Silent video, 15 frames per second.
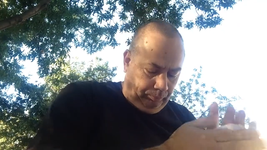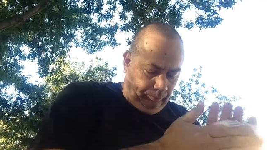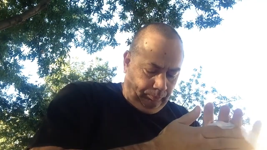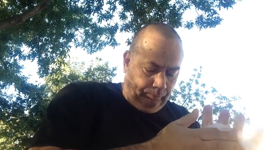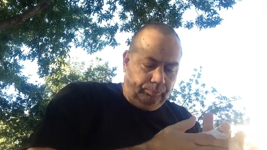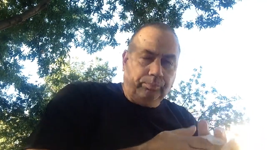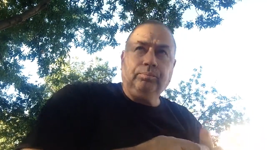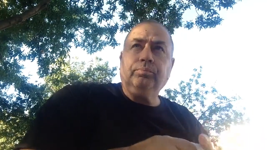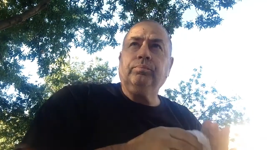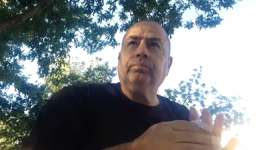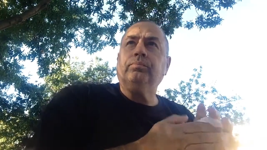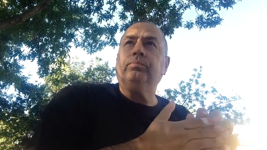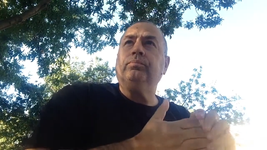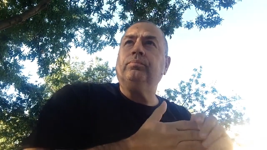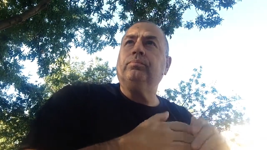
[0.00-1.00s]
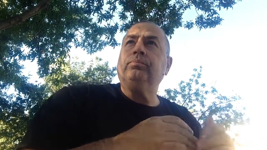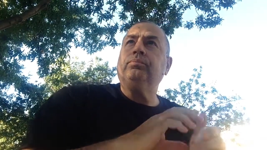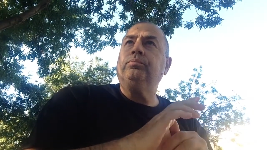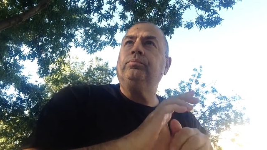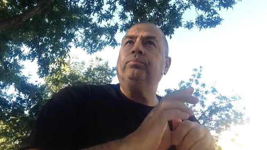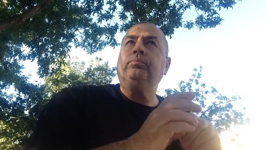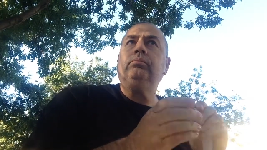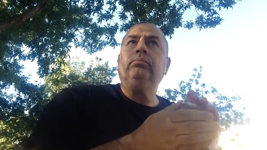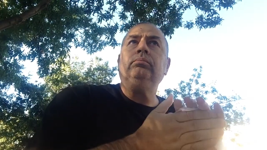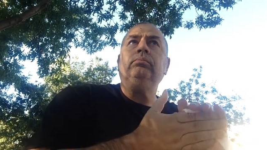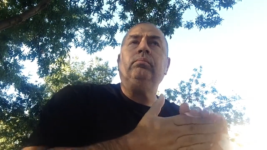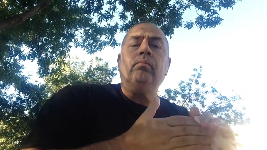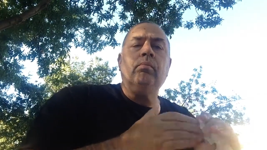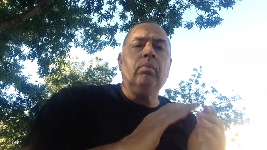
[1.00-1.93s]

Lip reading: [no speech]